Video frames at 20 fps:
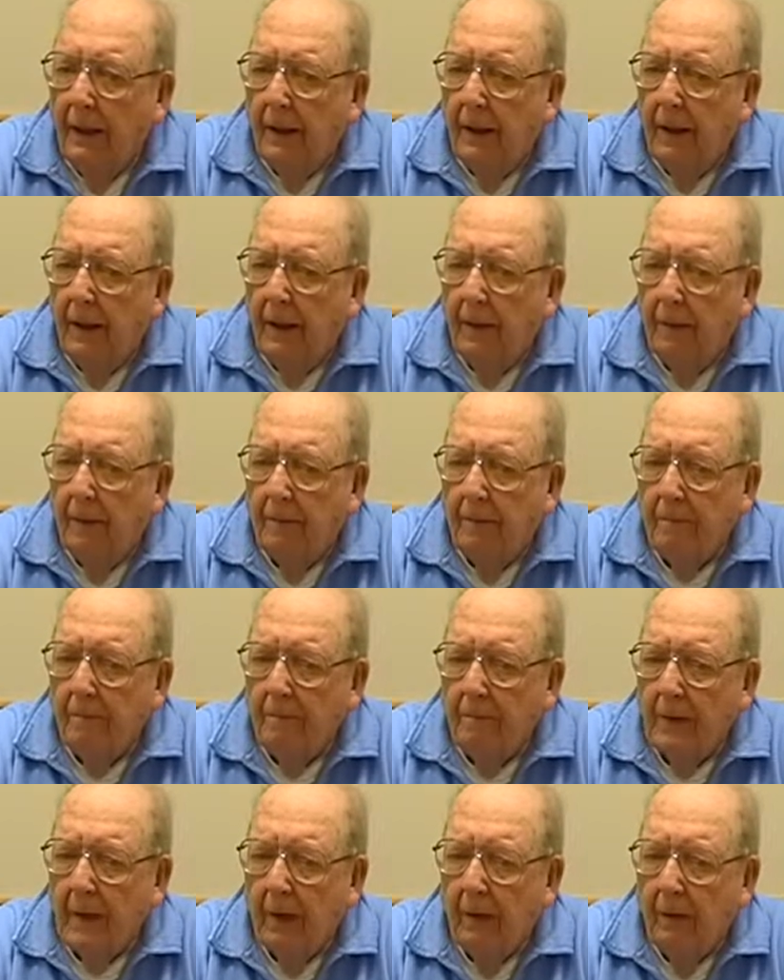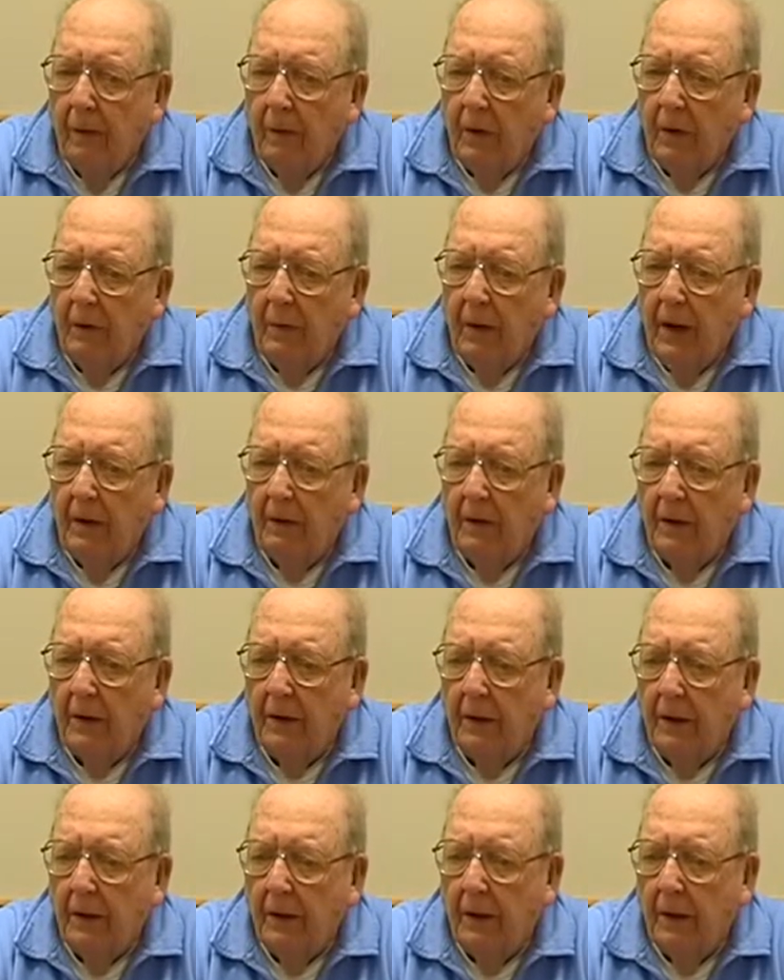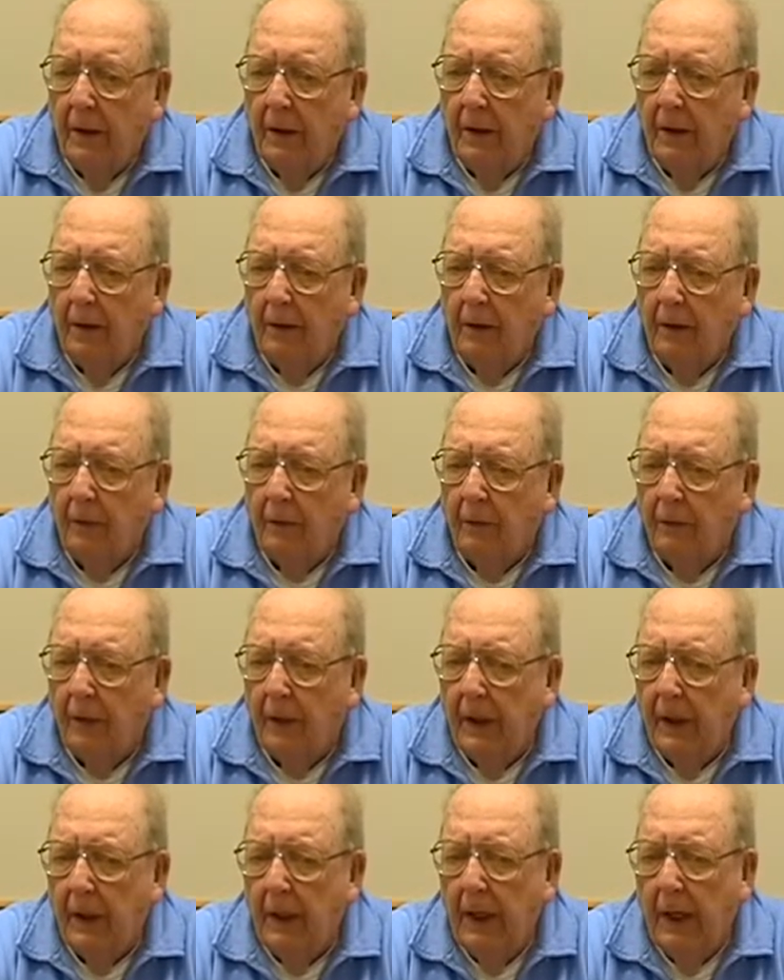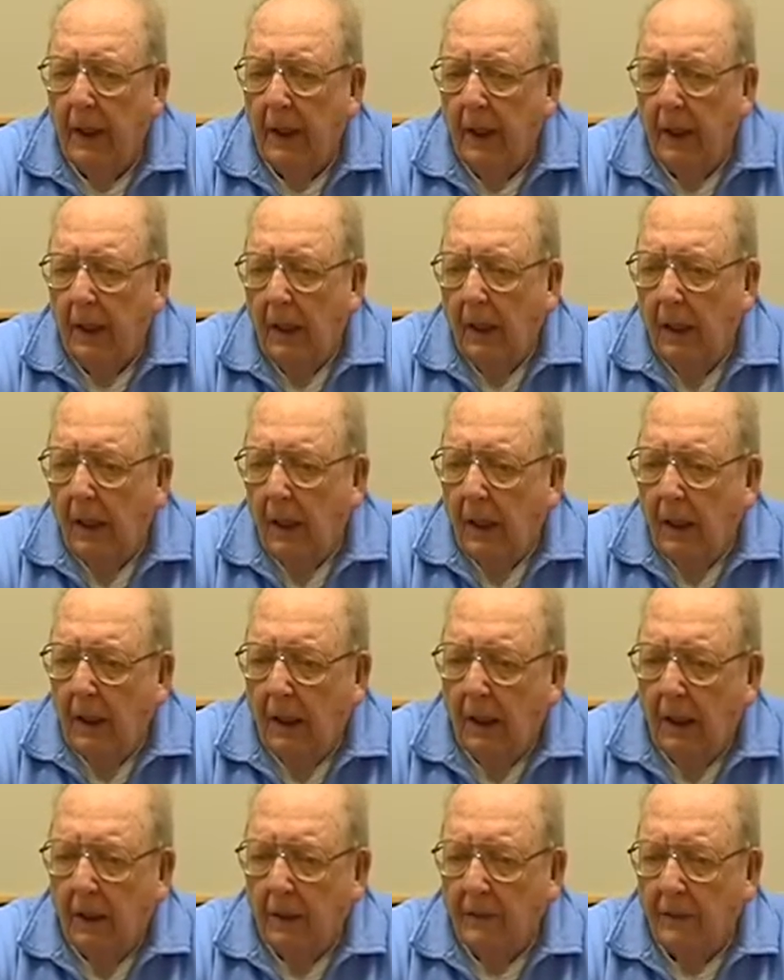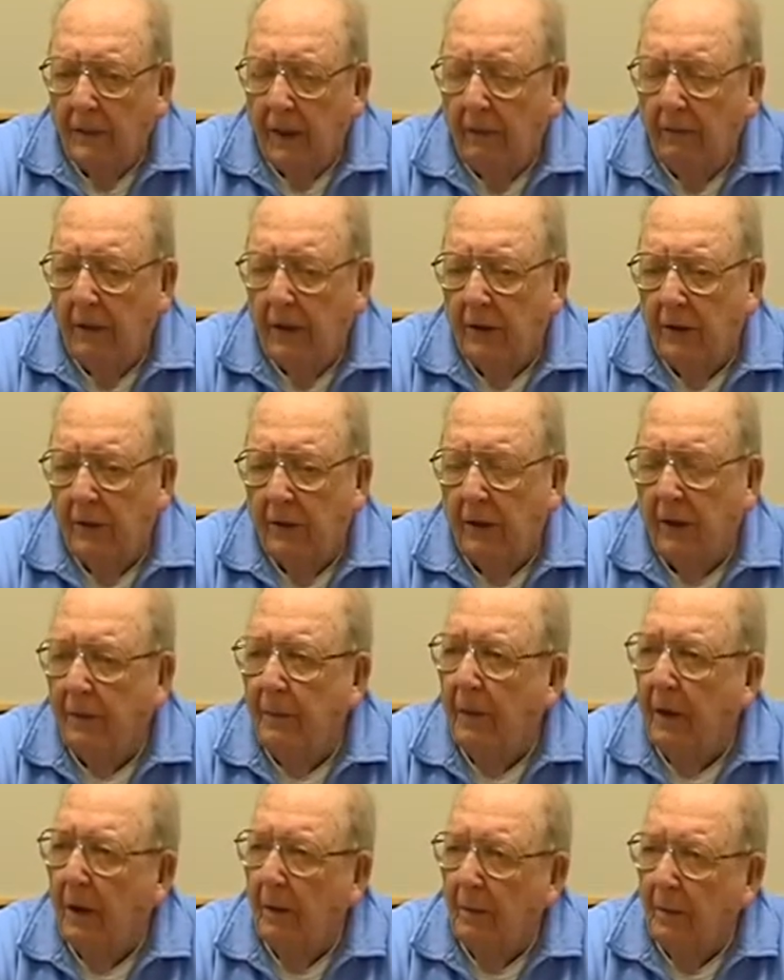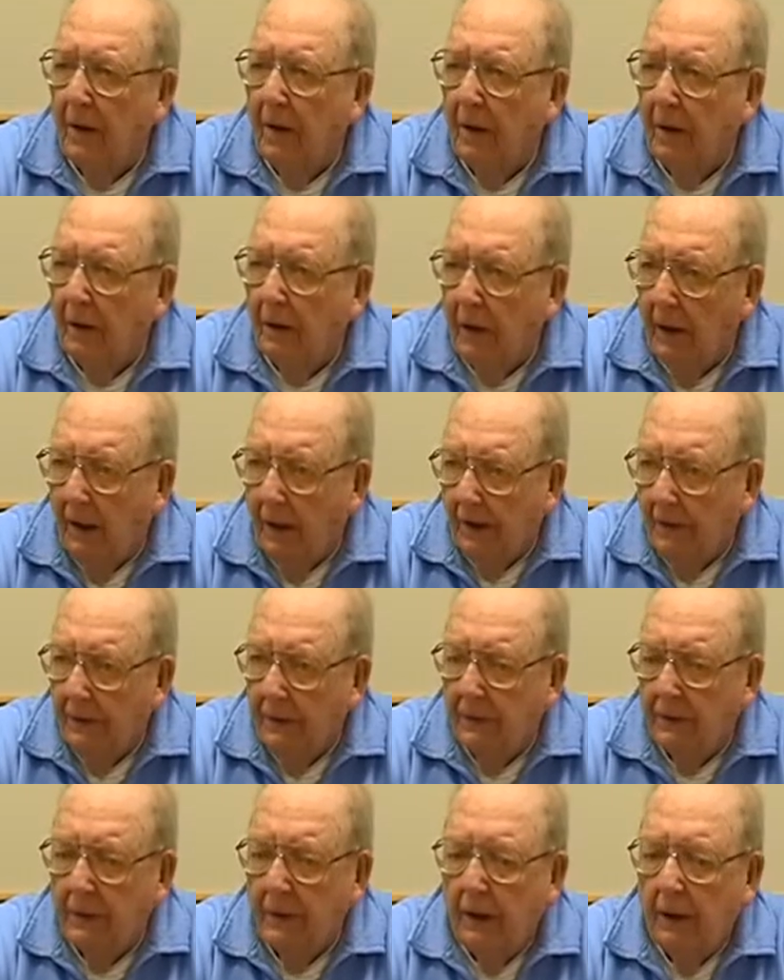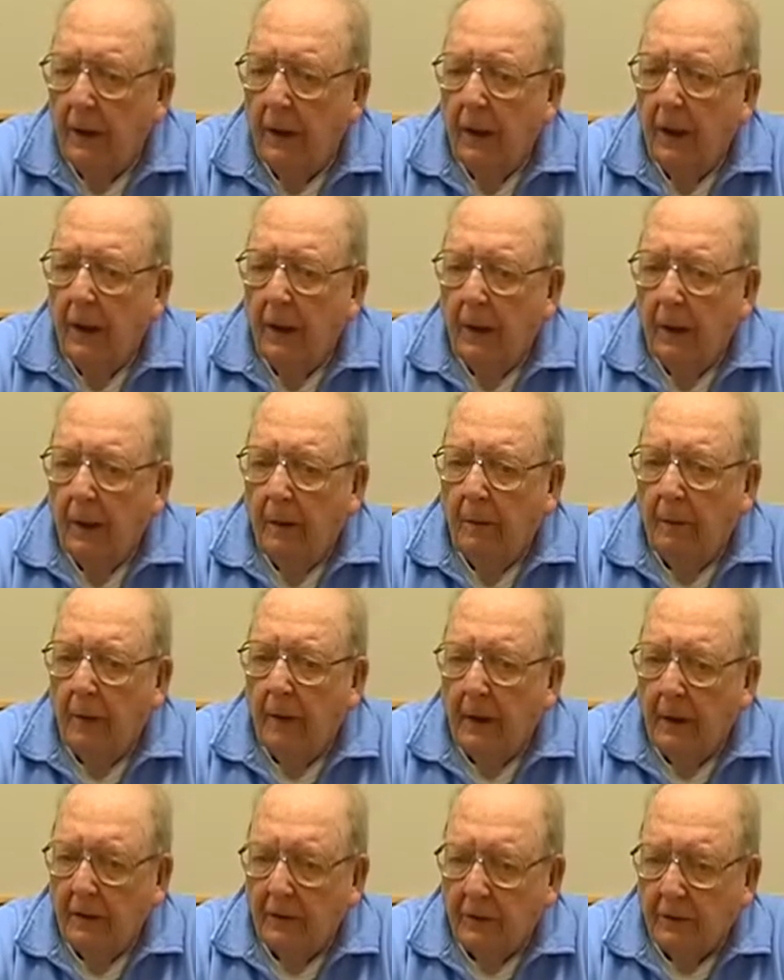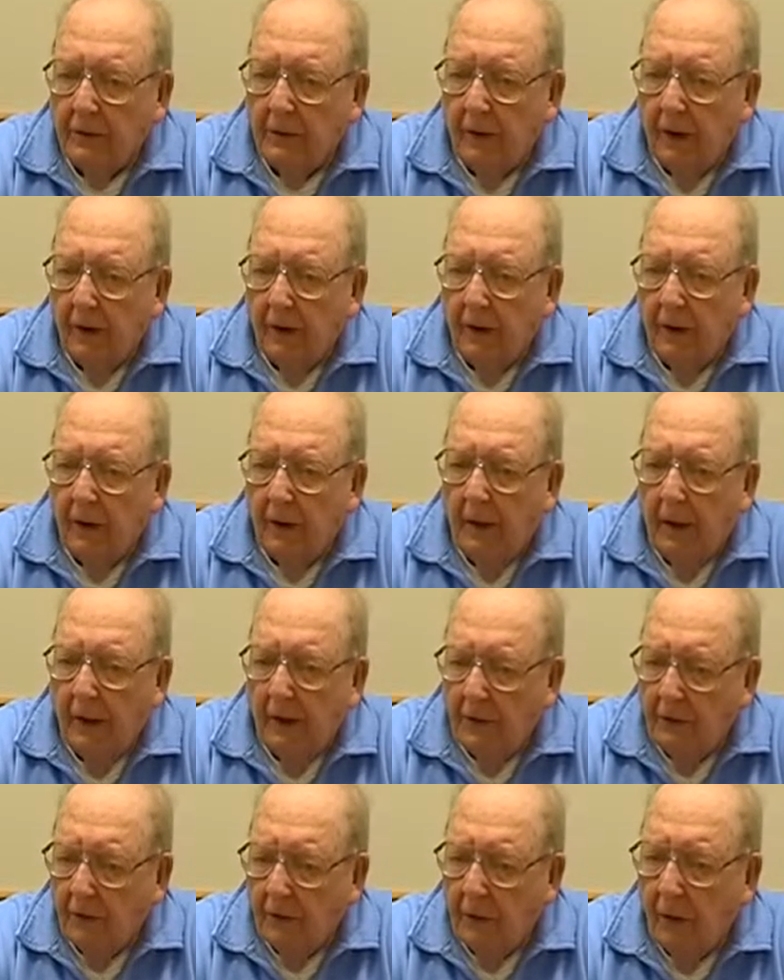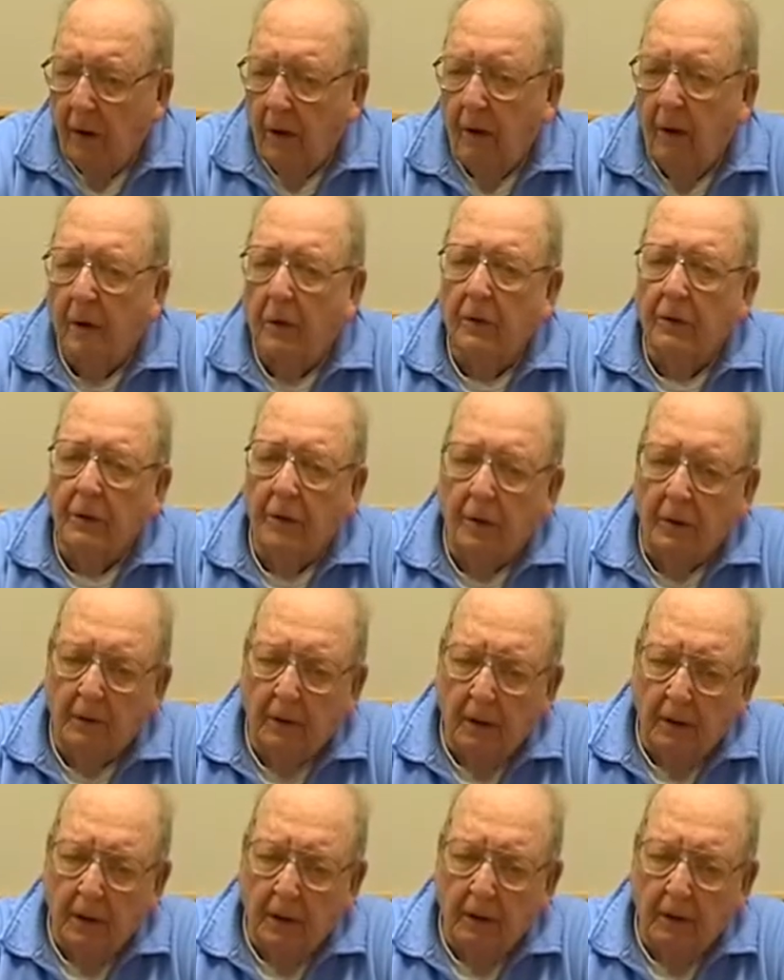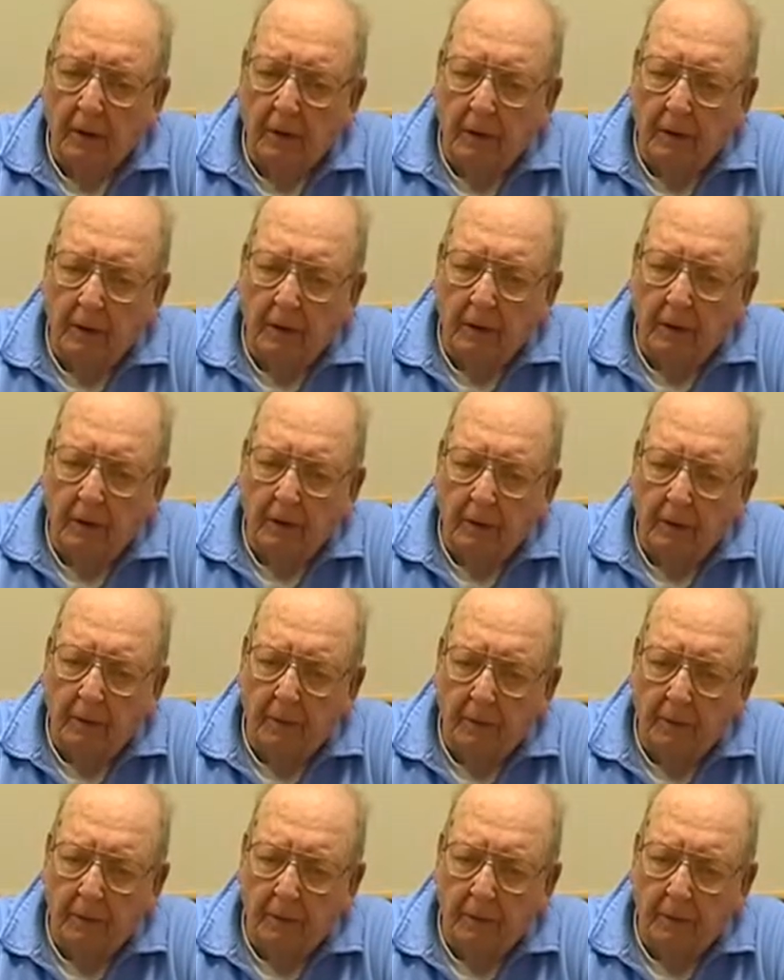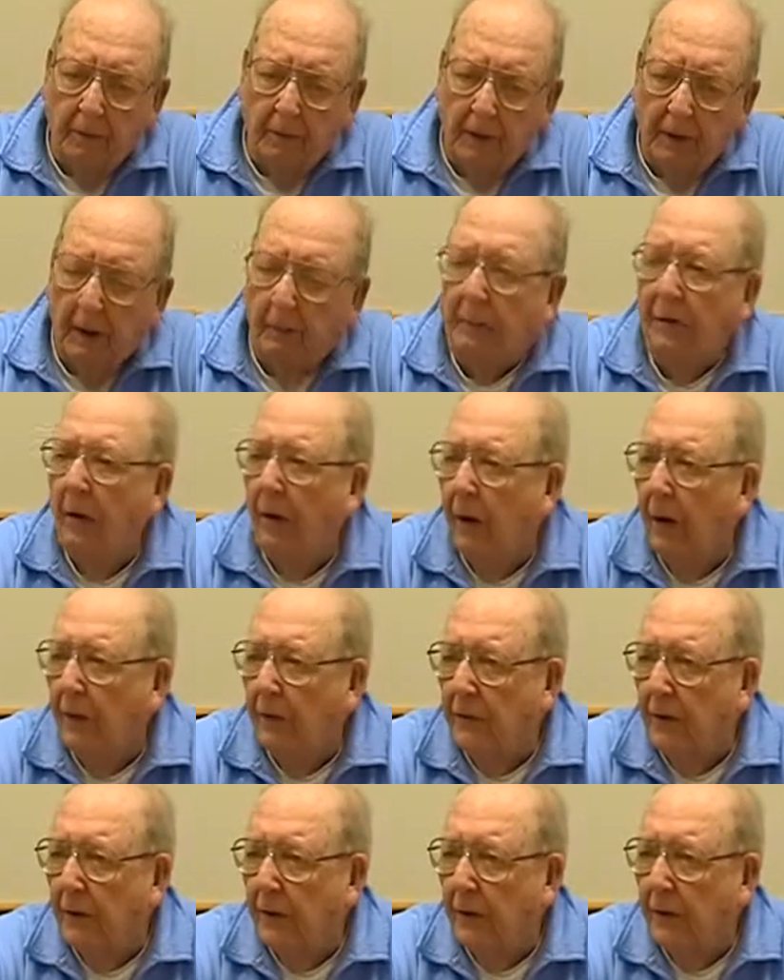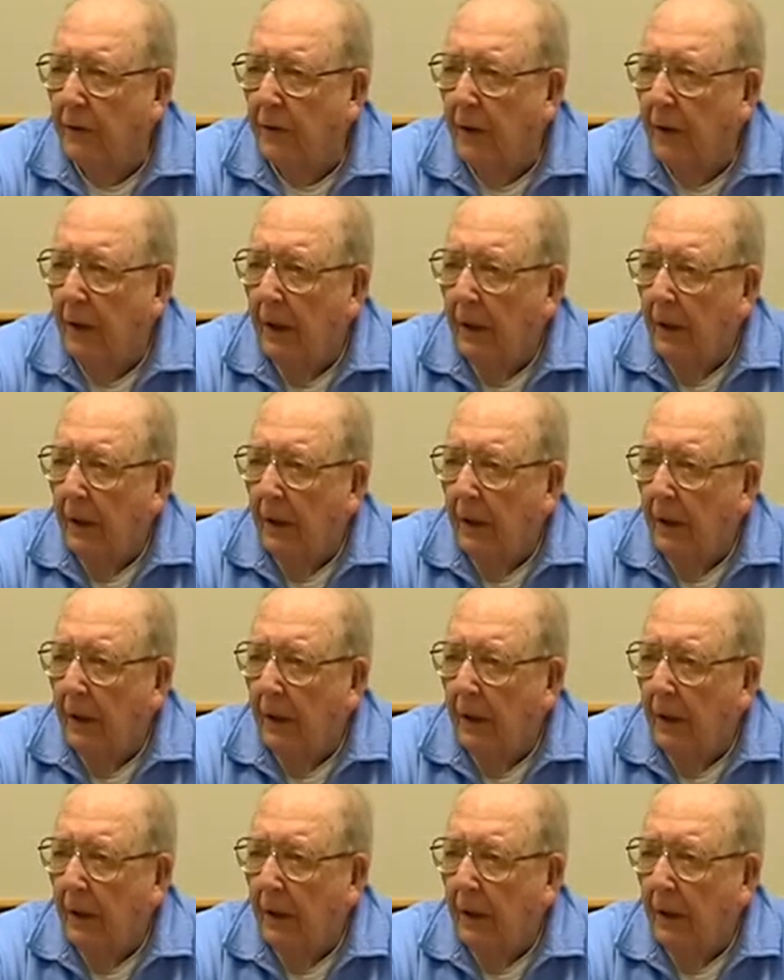uh, we mounted uh, three uh, seventy-six millimeter guns, plus uh, hedgehogs and, and uh, depth charges.